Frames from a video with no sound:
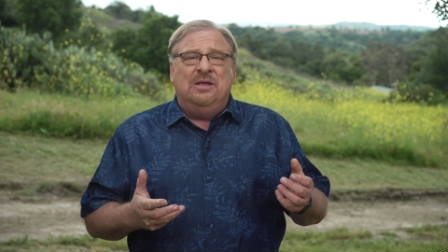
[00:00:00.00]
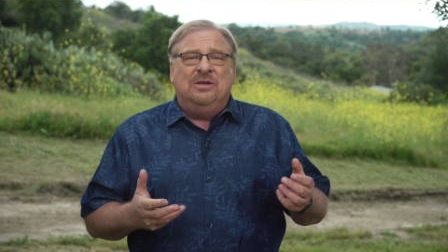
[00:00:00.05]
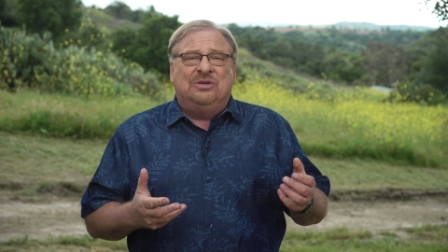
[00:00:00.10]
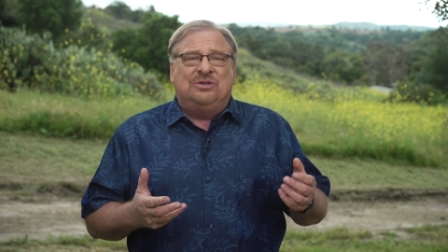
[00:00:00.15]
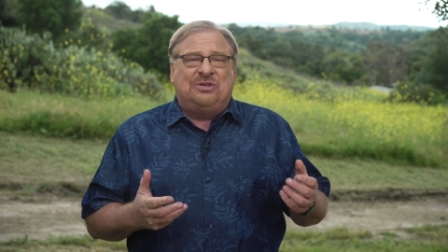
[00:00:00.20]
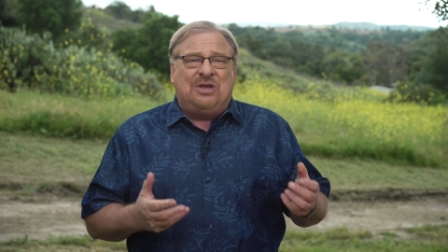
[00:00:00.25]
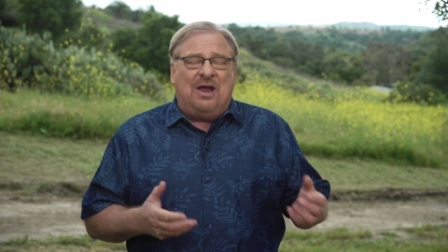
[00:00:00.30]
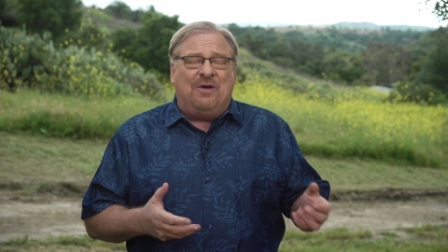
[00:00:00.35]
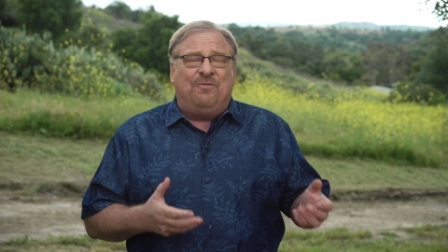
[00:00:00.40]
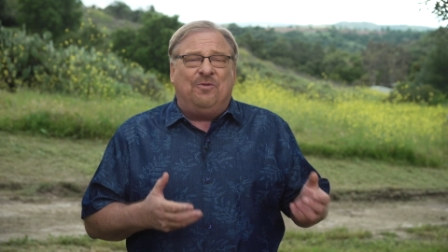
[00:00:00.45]

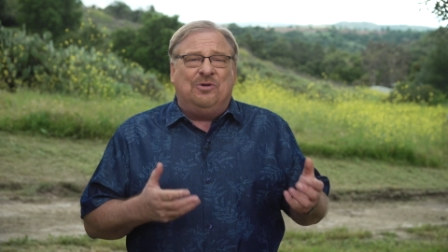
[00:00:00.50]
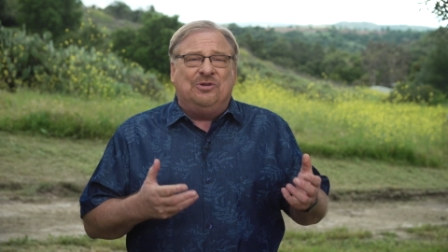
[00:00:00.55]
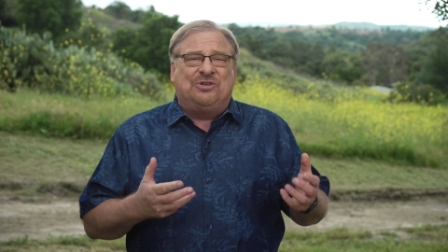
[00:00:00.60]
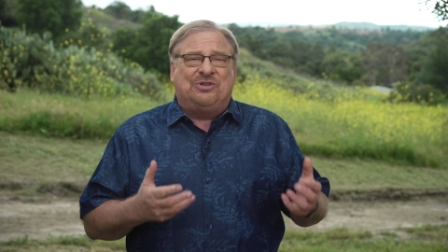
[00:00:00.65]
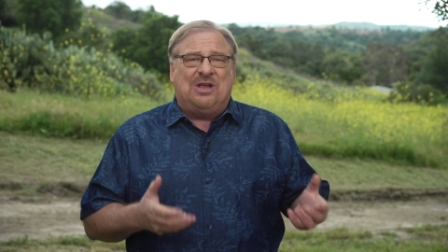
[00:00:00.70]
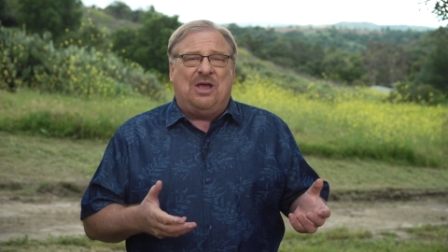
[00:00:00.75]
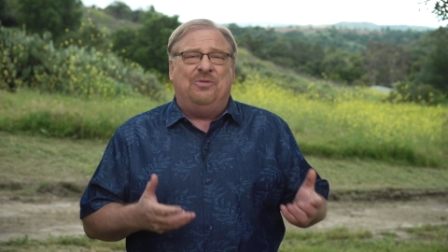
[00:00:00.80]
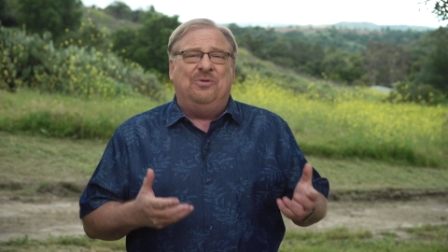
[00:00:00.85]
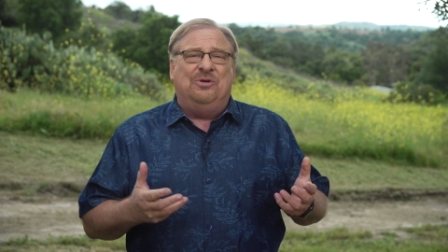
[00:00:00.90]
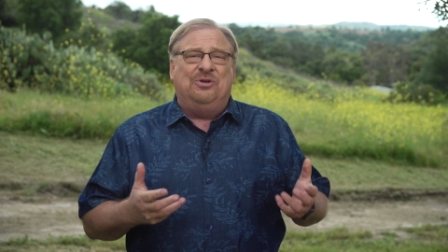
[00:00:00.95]
several
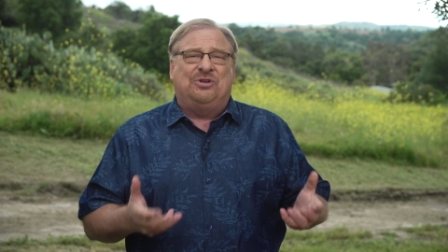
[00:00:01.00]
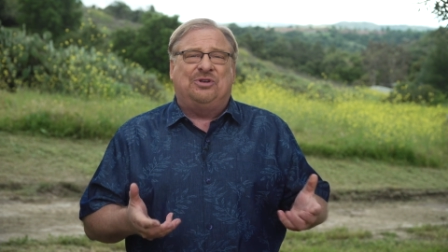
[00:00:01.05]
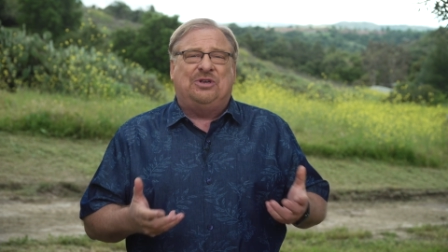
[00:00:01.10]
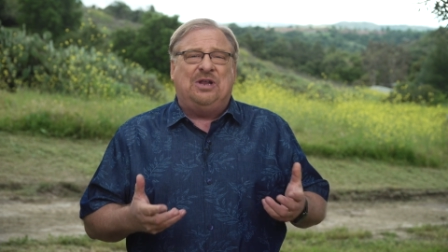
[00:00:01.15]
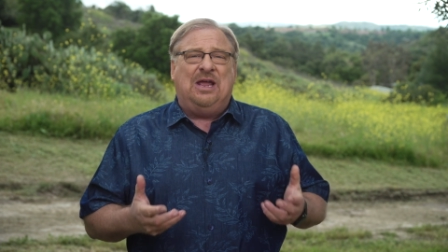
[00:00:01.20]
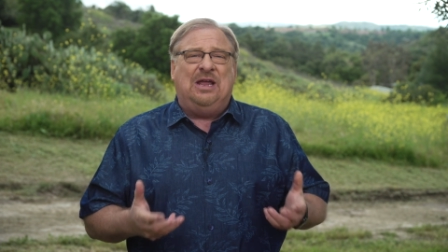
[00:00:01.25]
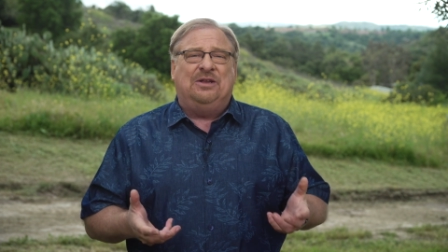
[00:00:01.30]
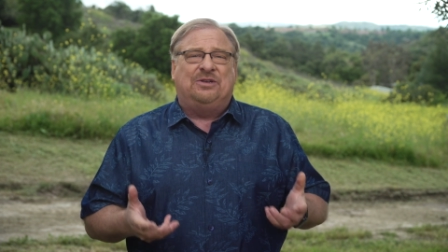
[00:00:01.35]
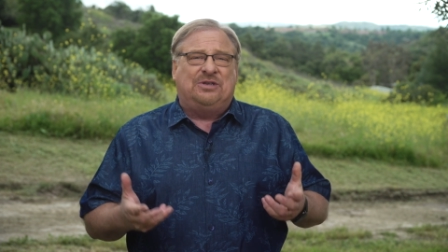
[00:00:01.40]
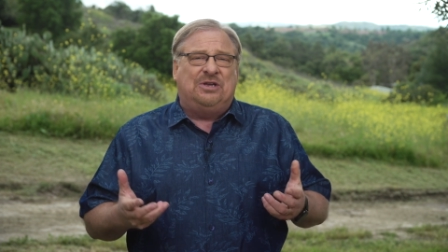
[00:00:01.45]
southern
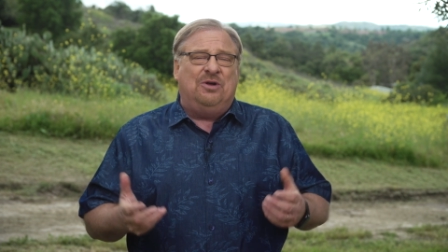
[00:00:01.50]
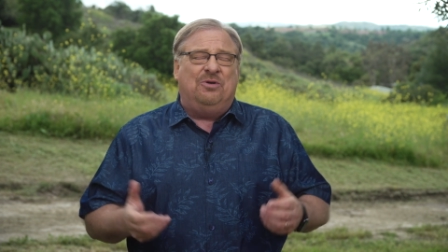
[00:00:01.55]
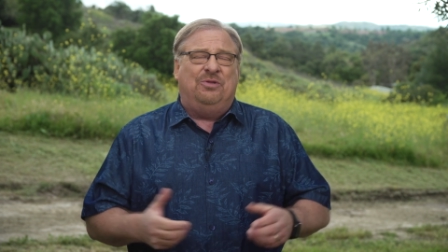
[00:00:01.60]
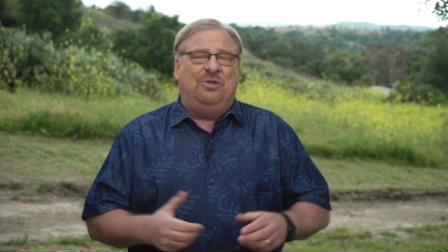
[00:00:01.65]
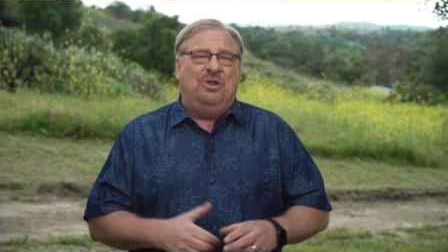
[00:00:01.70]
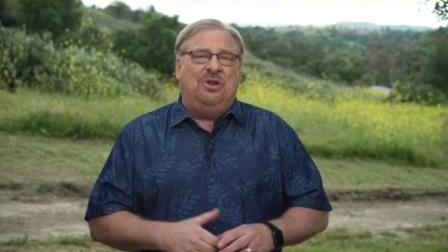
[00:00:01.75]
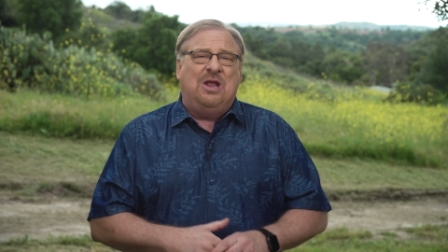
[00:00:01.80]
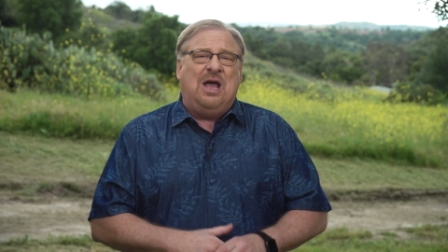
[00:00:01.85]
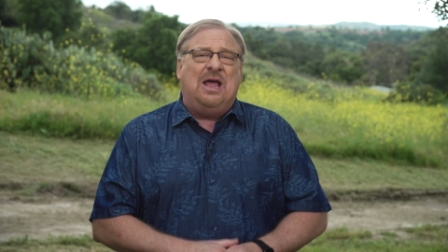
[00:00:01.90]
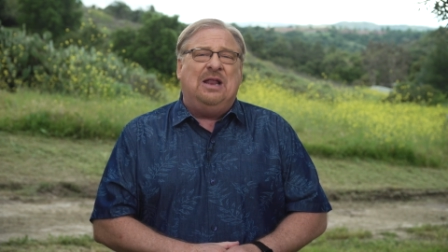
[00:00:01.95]
states here
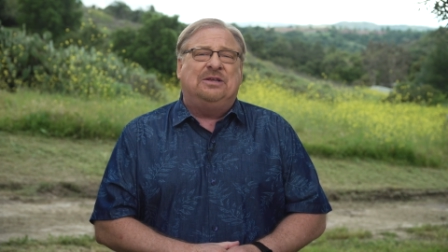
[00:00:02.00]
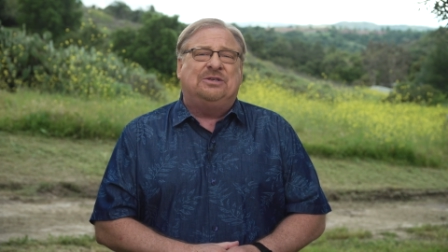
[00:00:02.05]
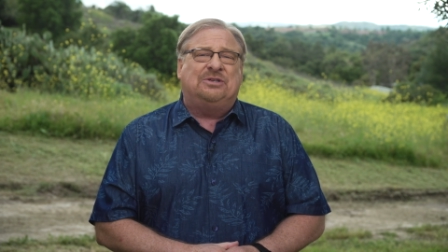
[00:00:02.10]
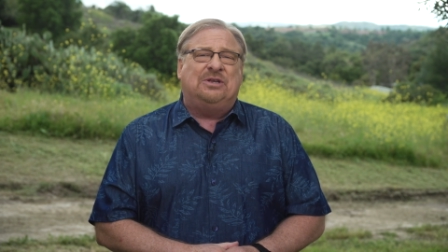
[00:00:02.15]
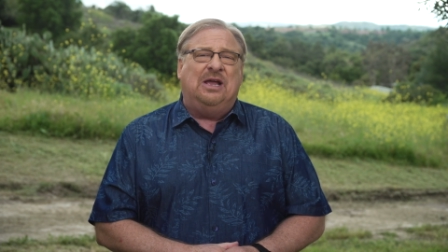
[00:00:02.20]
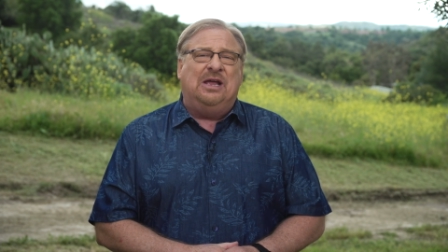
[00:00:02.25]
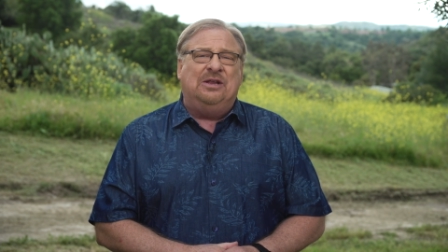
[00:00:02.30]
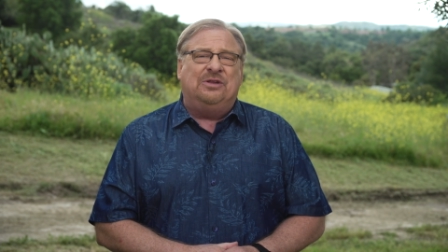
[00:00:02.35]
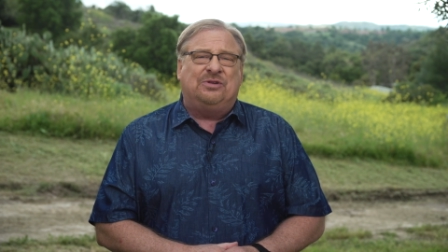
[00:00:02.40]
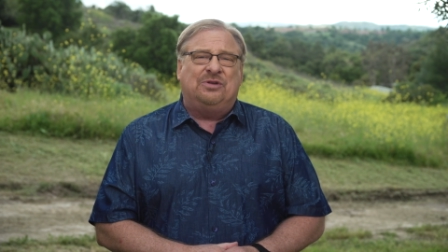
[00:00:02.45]
in the United
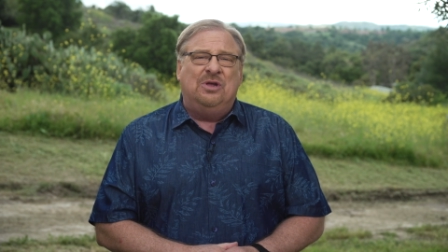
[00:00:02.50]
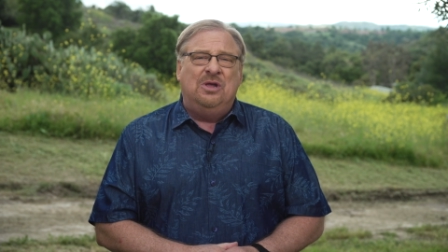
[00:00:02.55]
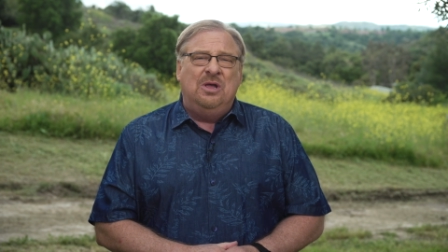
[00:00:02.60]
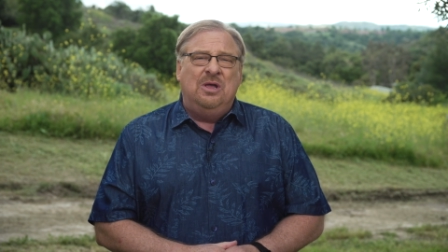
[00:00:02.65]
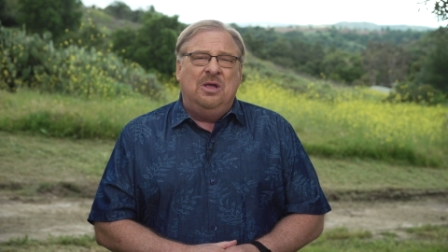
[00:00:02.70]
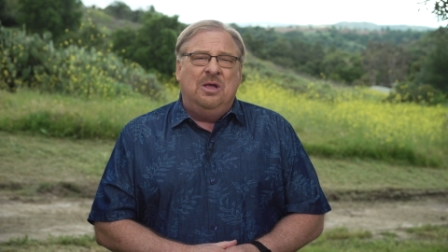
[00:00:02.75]
States